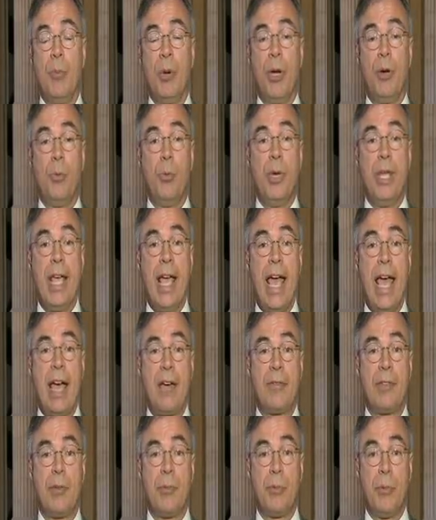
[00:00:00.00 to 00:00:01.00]
But we
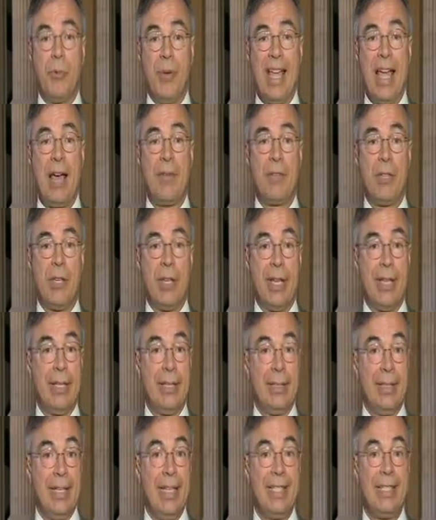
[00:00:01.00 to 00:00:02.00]
have to
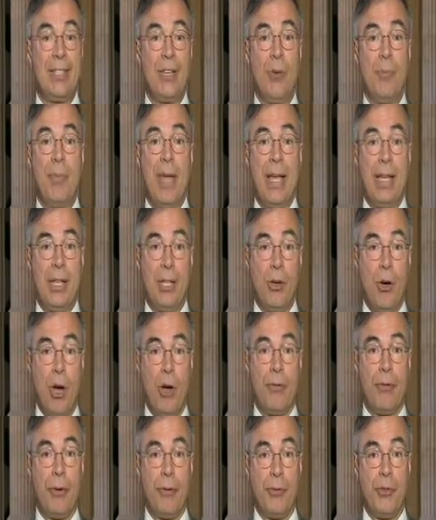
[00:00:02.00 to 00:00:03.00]
at least make the
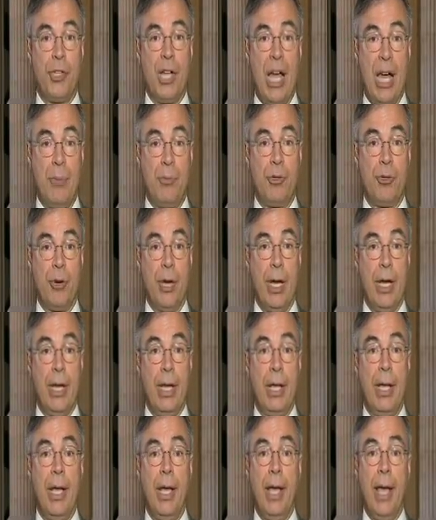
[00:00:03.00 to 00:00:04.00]
offer of job
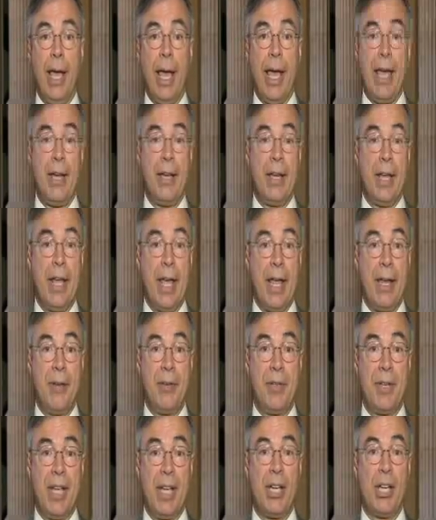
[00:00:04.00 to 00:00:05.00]
training and
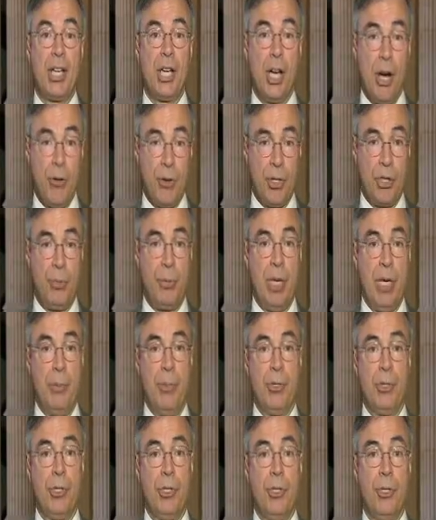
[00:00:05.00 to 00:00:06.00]
encourage
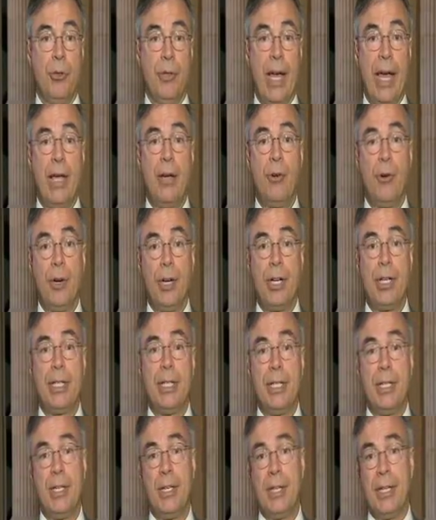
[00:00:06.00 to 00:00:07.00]
people to do that in order
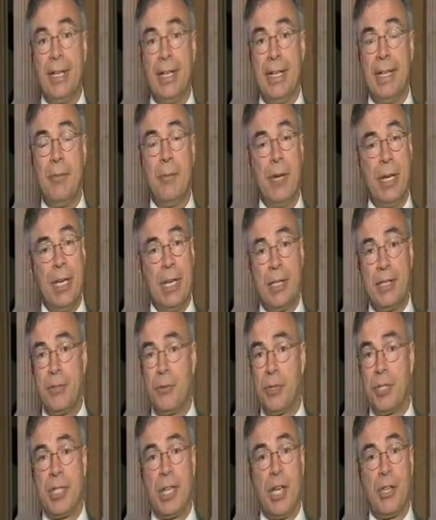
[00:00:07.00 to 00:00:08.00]
to, when
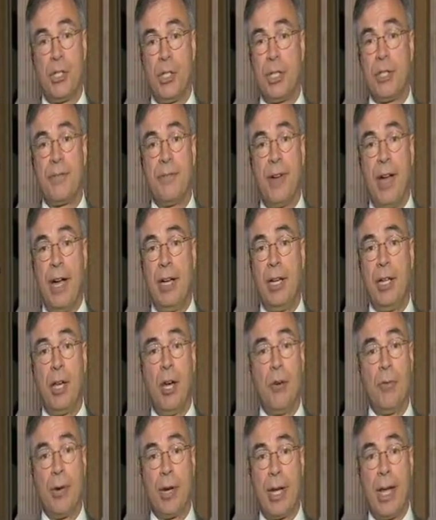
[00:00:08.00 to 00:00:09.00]
this recession is
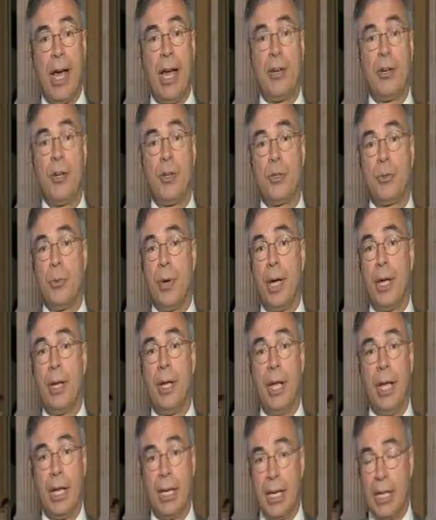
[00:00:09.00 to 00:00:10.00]
finally over, God knows
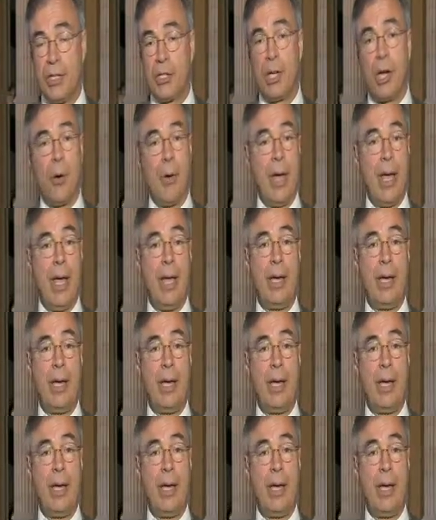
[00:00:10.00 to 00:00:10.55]
when, let's go